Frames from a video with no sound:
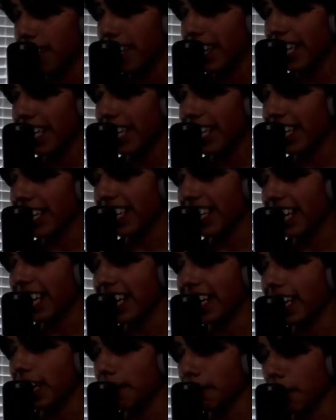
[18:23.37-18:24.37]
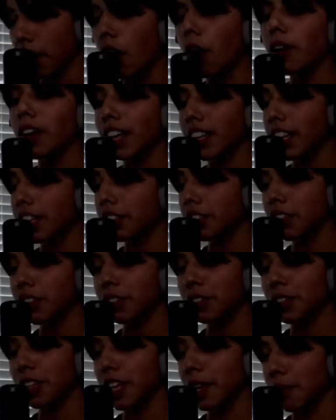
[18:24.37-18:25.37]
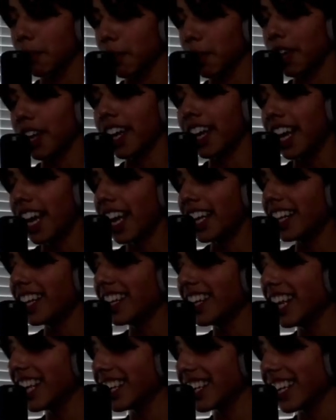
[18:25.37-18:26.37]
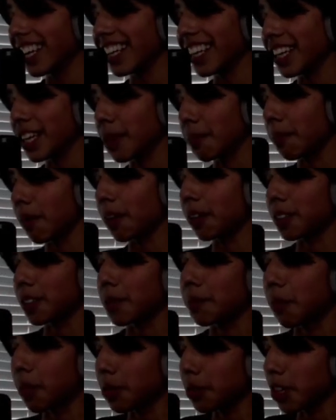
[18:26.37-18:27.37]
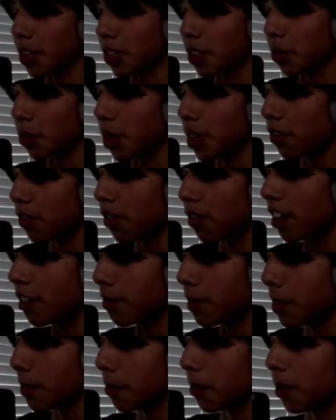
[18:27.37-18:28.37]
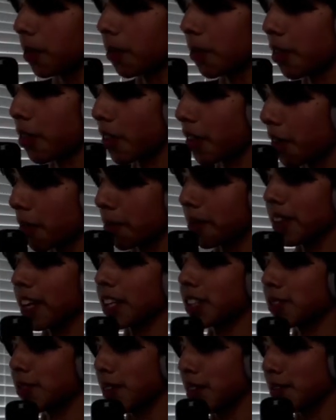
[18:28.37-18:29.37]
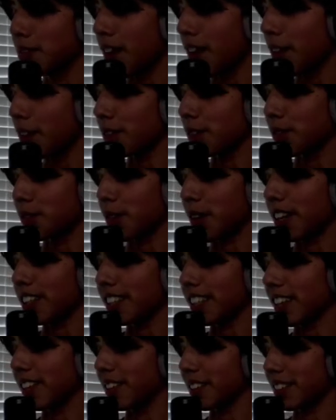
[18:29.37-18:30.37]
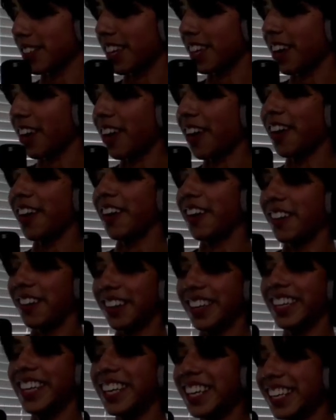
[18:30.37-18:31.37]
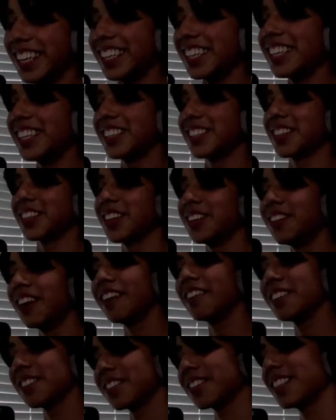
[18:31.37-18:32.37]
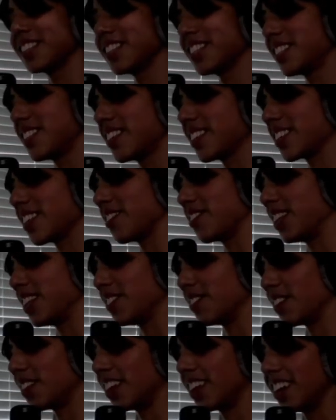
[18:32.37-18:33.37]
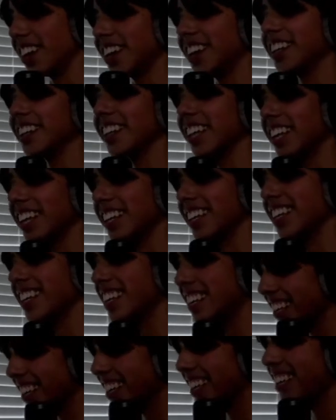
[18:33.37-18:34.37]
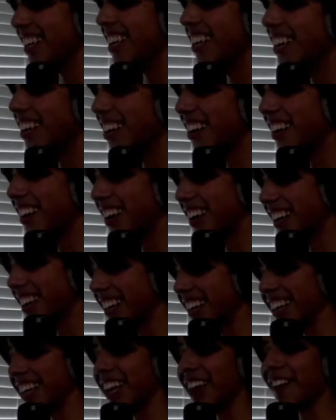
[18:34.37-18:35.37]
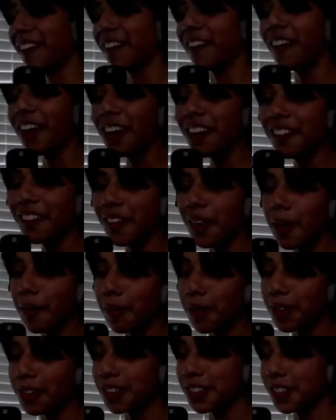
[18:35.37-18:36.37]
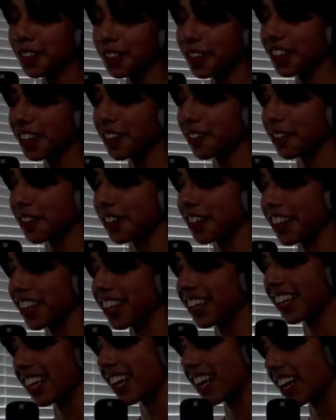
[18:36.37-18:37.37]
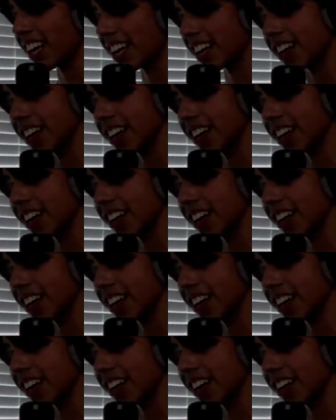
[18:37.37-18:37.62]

and all that." And I'm like, "Oh yeah, that's understandable." And then that day that he posts like 25 people with him, like 25 of his friends, and I was like, "Oh, so your mom is really strict on people, huh?" Like, all right, well, like one more person can like, I